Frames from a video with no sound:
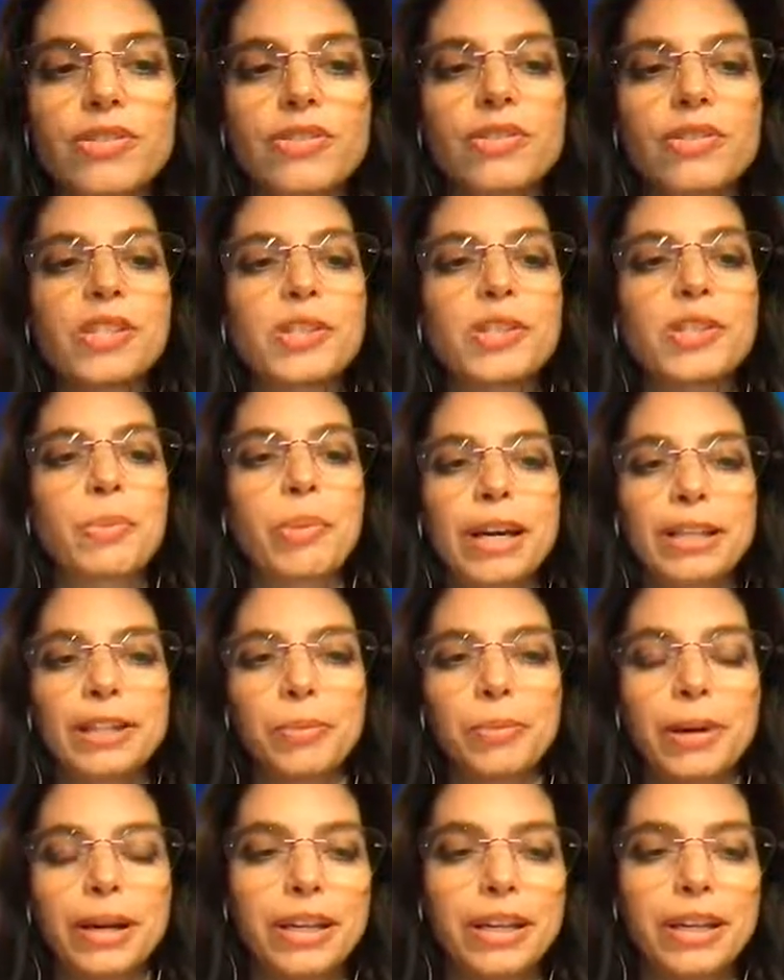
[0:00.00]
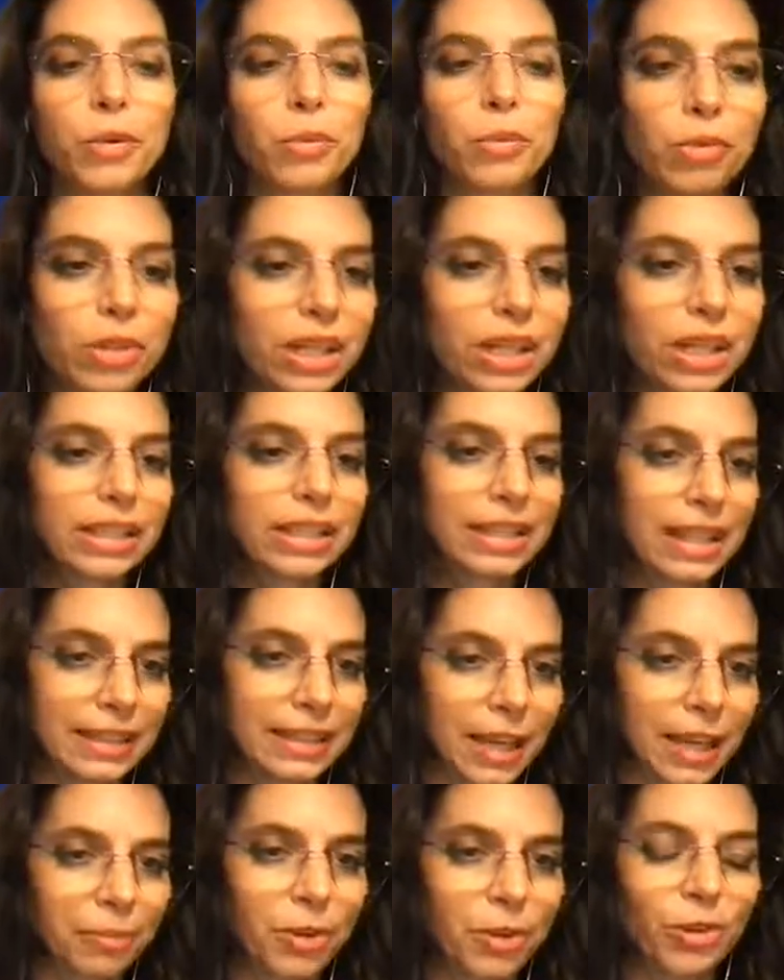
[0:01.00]
inspired by a work that
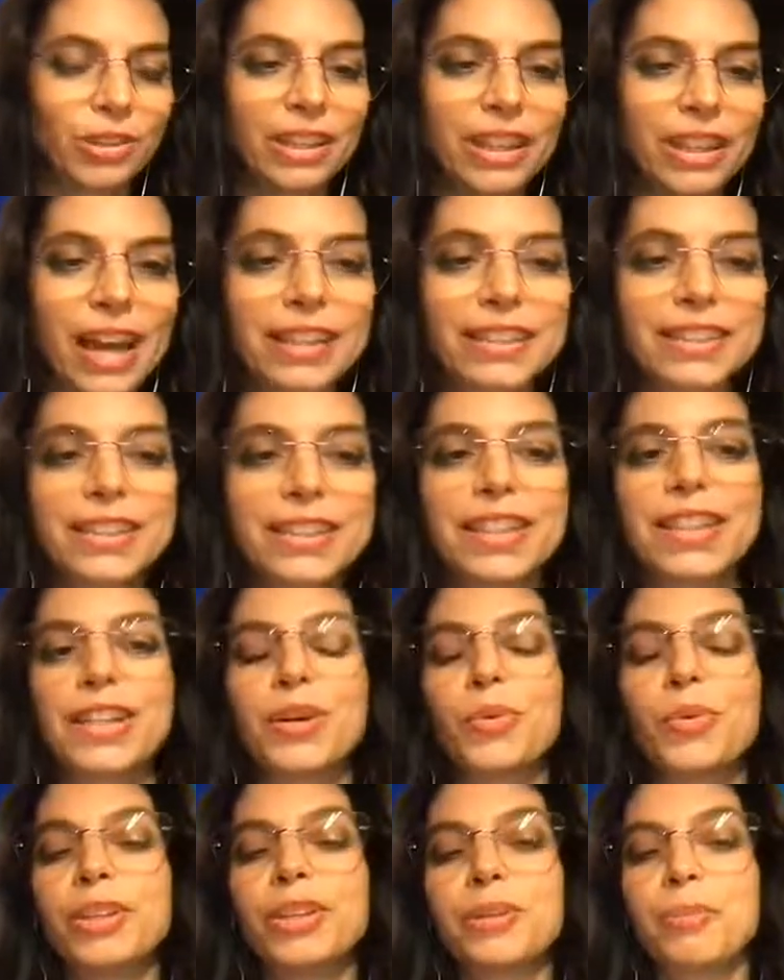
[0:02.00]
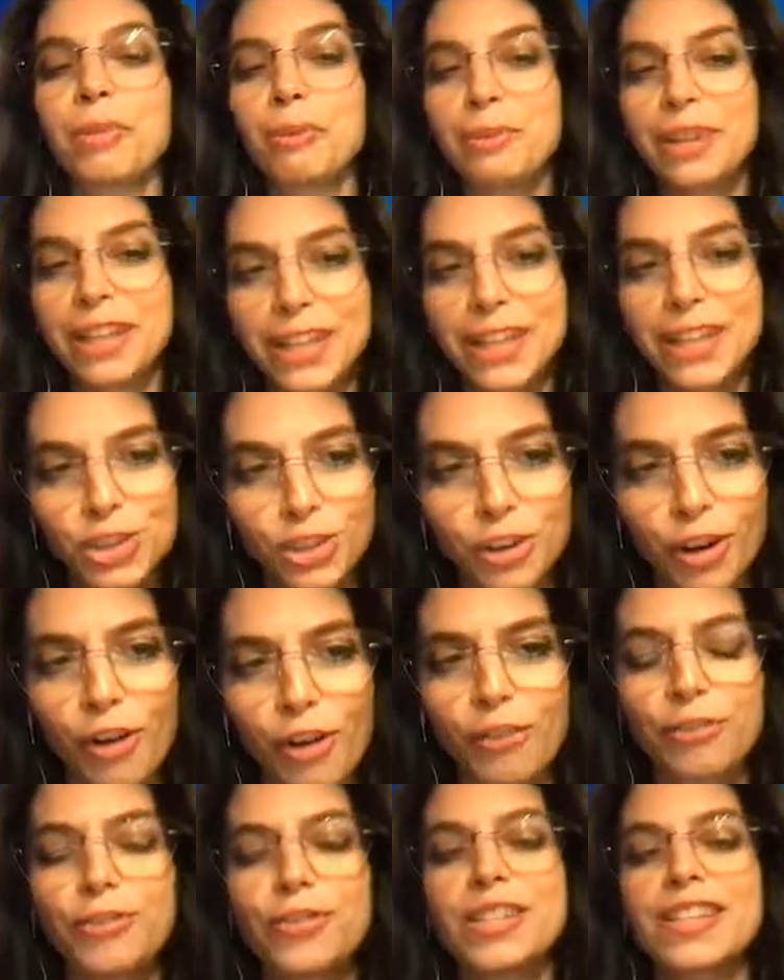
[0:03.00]
I'm conducting with the Publication
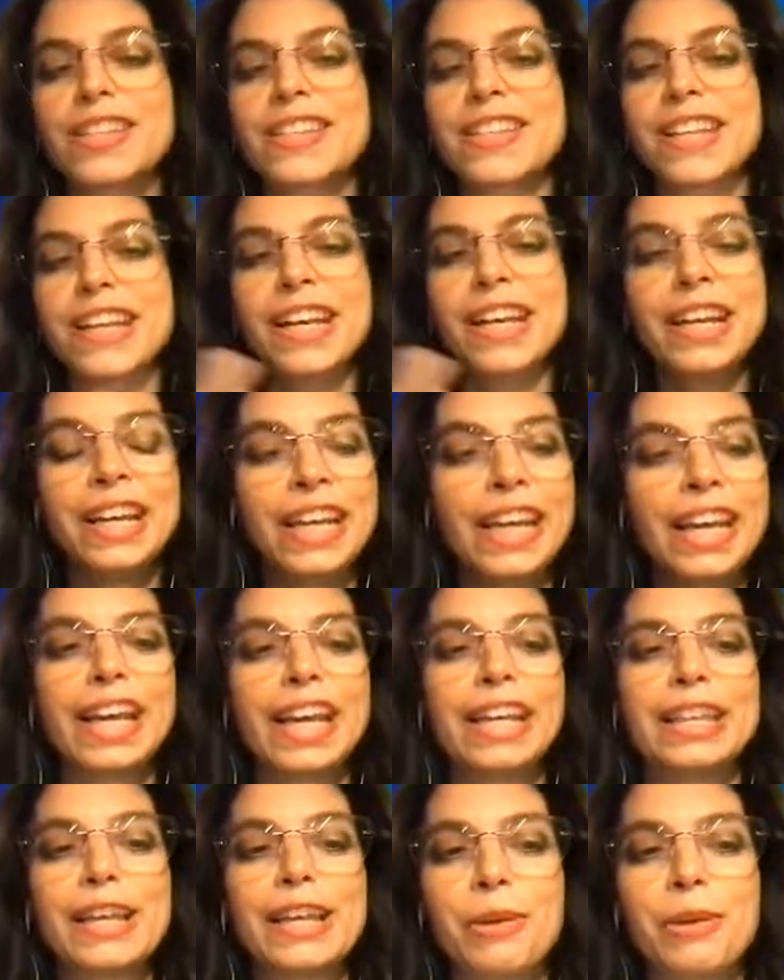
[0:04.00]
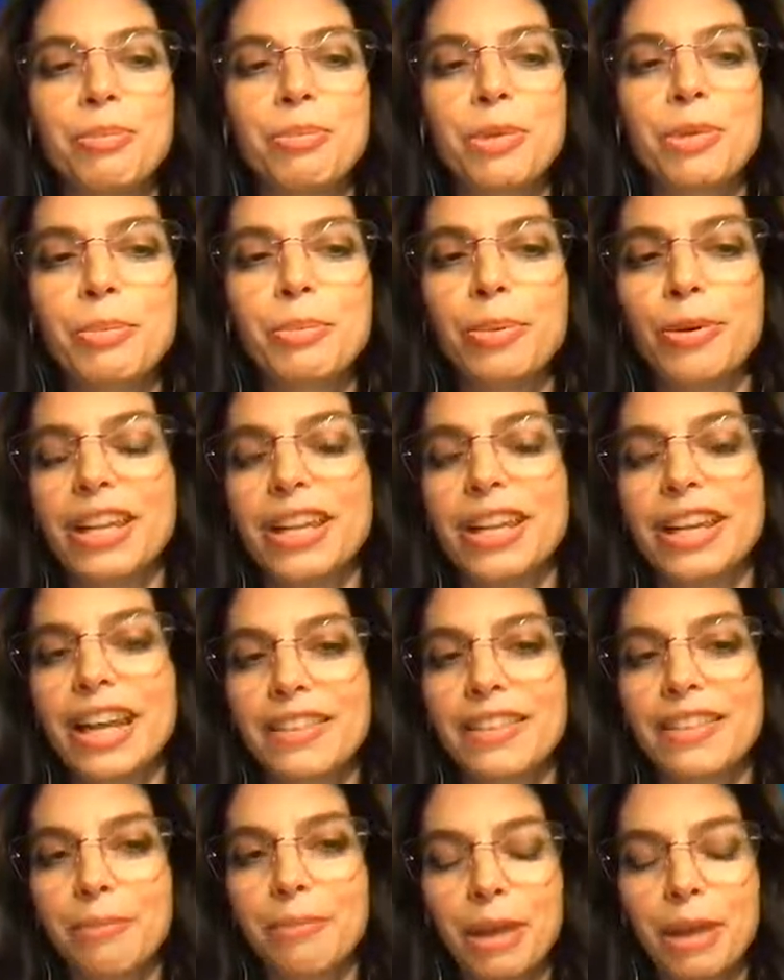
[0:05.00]
Office and other people in
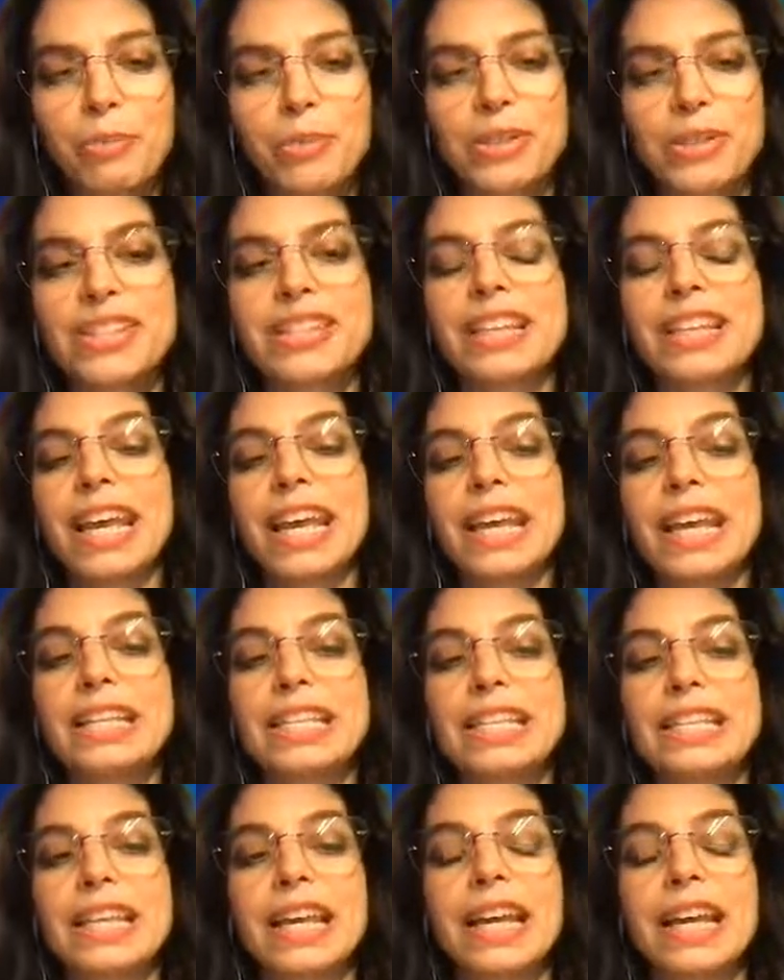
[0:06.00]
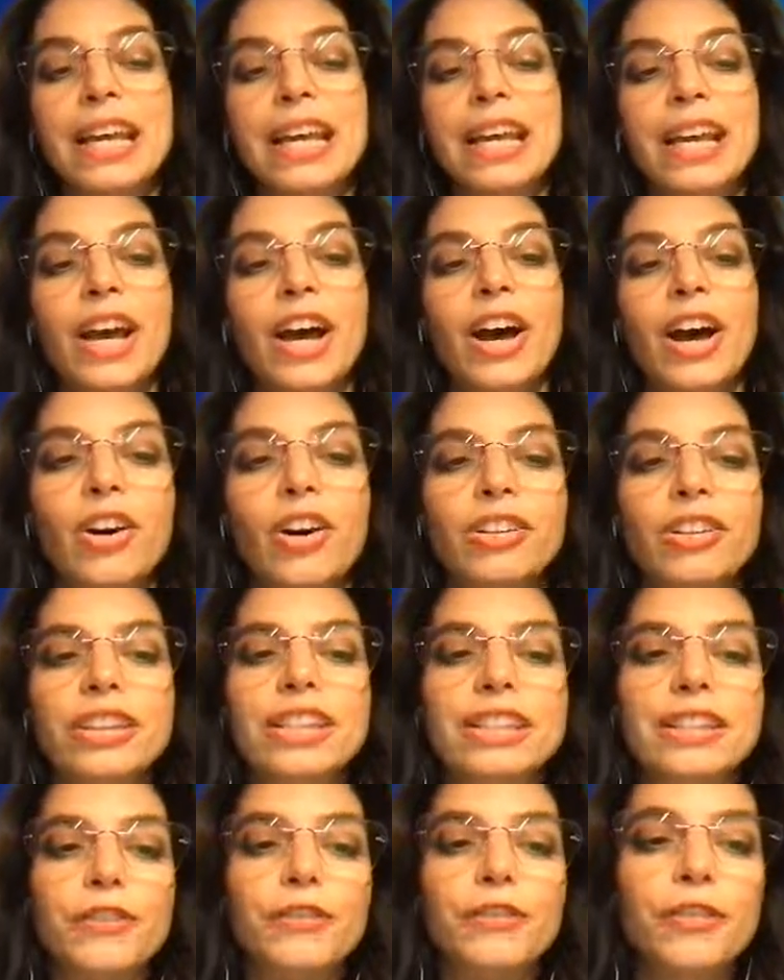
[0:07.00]
other member states on
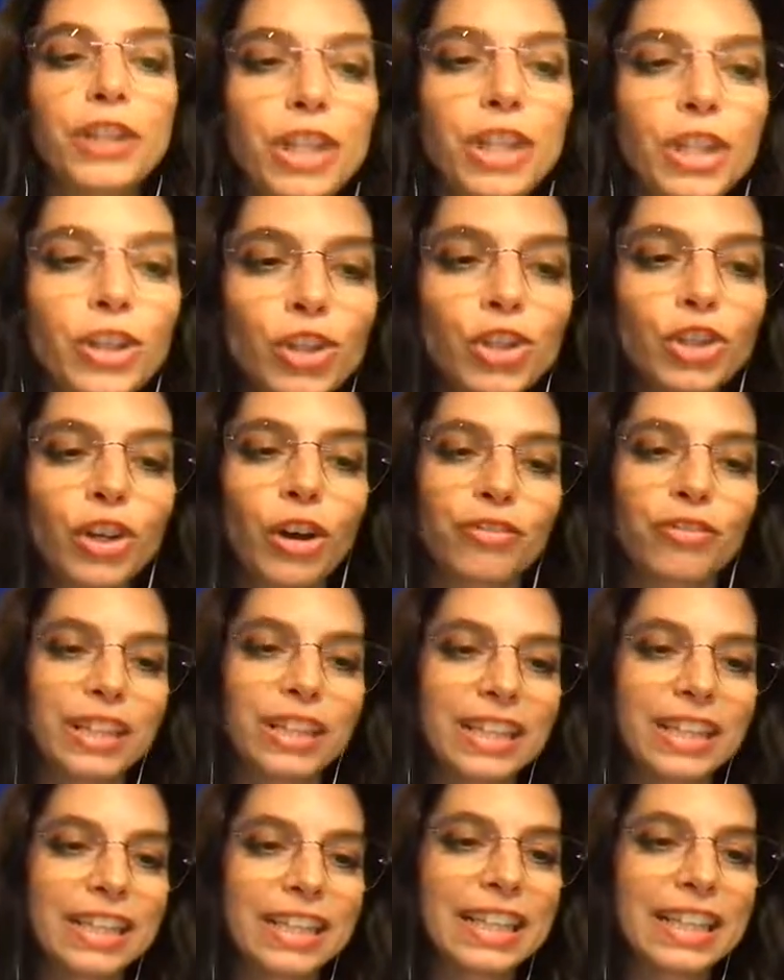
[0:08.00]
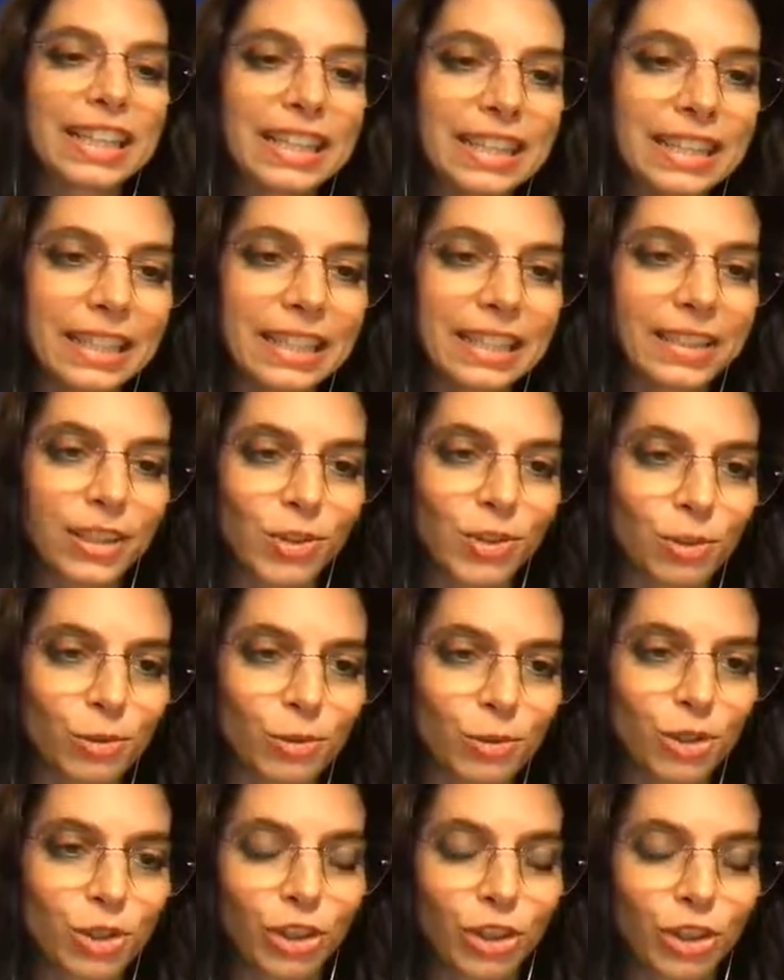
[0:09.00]
the definition of the linked data
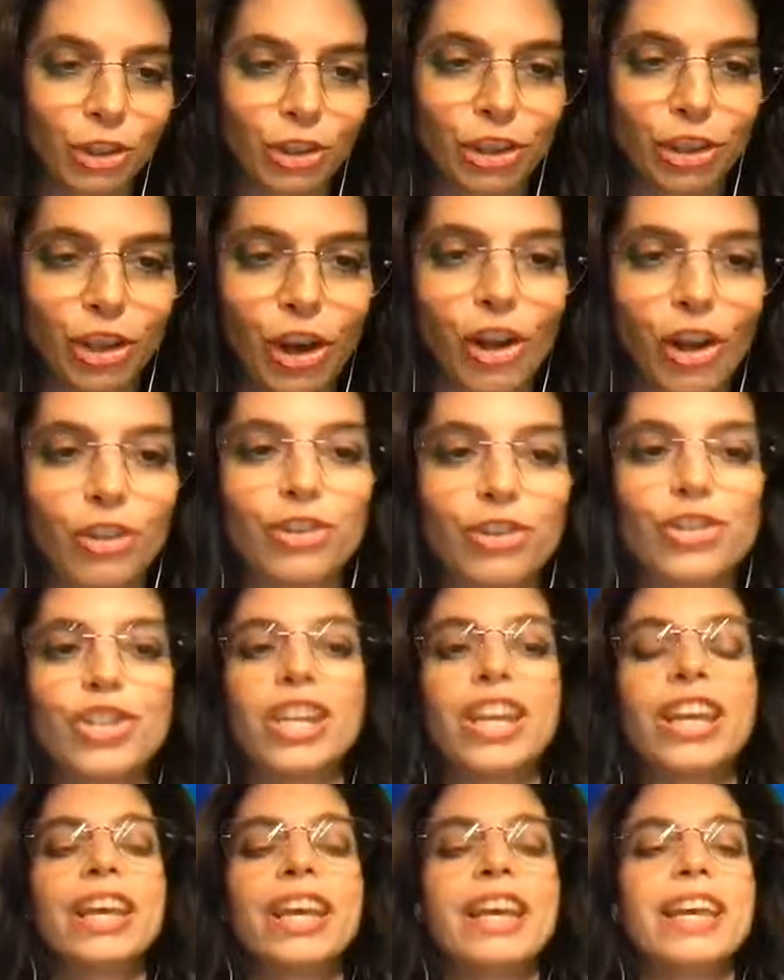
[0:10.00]
solution ontology.